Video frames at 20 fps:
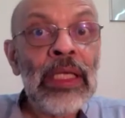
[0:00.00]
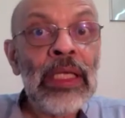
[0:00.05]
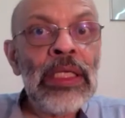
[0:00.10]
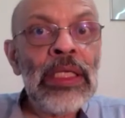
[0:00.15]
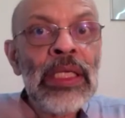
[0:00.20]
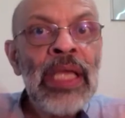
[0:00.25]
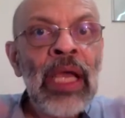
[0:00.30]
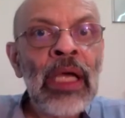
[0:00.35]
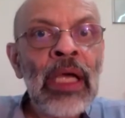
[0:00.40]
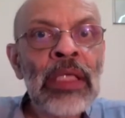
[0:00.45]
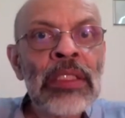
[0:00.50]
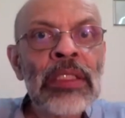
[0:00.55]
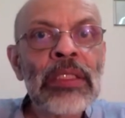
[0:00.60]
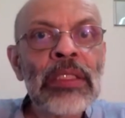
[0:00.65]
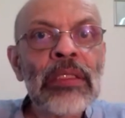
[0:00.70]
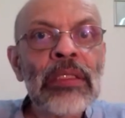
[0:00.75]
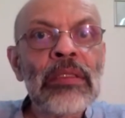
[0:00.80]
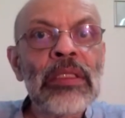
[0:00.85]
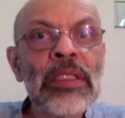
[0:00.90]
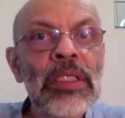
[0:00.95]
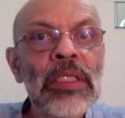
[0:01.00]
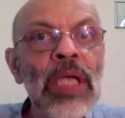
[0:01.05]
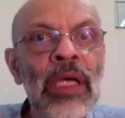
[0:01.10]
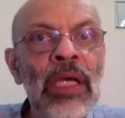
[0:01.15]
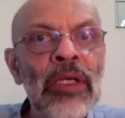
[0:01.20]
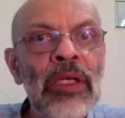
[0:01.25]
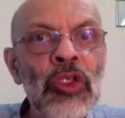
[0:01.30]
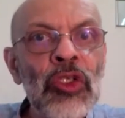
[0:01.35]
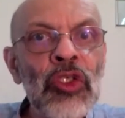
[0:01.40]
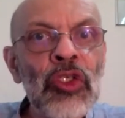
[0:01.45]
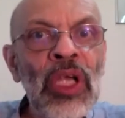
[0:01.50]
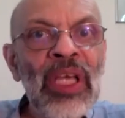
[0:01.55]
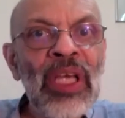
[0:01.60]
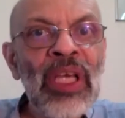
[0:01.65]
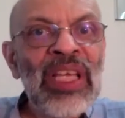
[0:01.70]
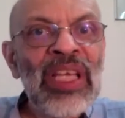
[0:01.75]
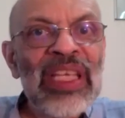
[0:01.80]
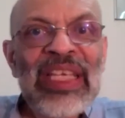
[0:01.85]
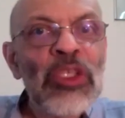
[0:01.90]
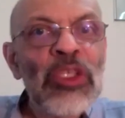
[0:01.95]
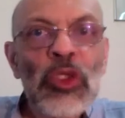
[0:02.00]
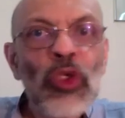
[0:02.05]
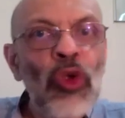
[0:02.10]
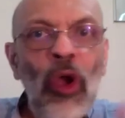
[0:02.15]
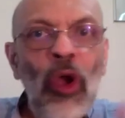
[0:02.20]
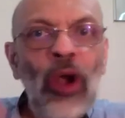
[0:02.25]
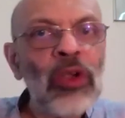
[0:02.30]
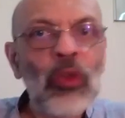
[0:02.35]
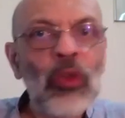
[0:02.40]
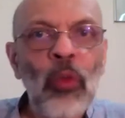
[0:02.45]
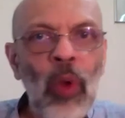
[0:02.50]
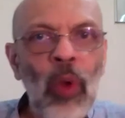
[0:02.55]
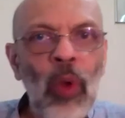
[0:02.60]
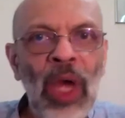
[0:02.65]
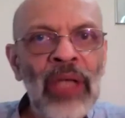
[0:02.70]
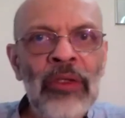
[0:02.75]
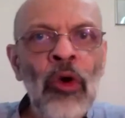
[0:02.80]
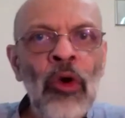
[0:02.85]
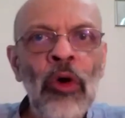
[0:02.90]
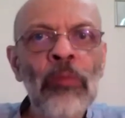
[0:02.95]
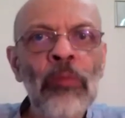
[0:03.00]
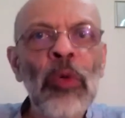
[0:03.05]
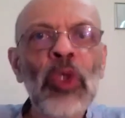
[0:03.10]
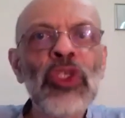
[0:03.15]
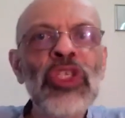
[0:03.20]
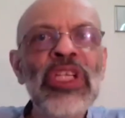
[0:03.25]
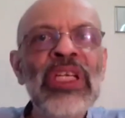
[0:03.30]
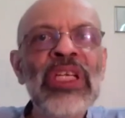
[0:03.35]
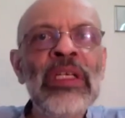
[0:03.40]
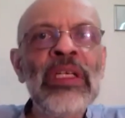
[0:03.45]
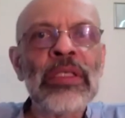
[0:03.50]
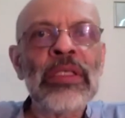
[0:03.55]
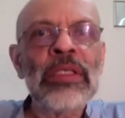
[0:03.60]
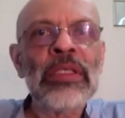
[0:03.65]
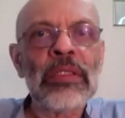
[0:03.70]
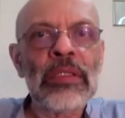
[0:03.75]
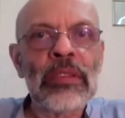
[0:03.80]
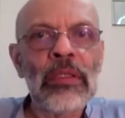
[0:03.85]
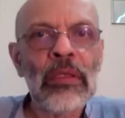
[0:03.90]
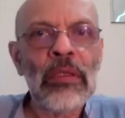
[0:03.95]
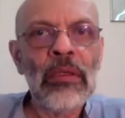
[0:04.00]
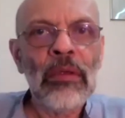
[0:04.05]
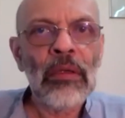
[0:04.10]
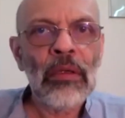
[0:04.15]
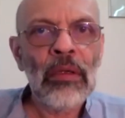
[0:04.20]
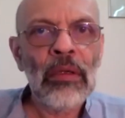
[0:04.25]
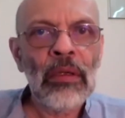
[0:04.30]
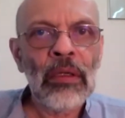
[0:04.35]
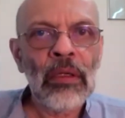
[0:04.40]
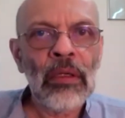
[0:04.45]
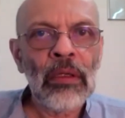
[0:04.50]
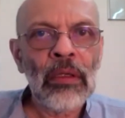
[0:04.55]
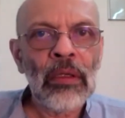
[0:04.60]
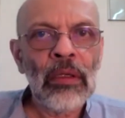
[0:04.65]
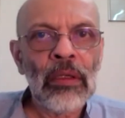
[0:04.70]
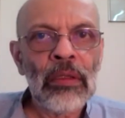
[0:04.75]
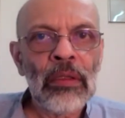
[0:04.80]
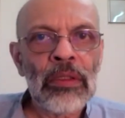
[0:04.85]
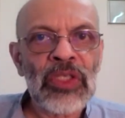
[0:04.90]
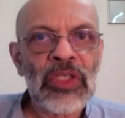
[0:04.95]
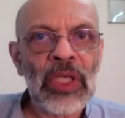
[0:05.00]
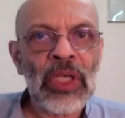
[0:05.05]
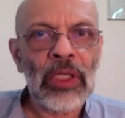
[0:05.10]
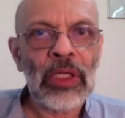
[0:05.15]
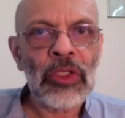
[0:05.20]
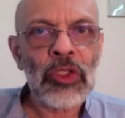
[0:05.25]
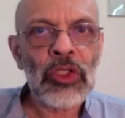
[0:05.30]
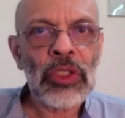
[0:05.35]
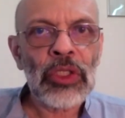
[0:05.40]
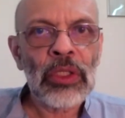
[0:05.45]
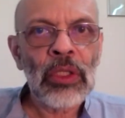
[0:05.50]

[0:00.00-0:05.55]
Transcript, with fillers: India's surge is not one homogeneous surge.